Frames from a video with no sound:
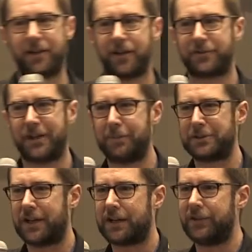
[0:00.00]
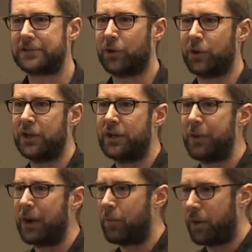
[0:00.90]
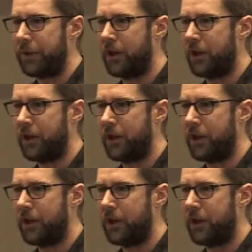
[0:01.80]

a lot of time as archivists talking about what we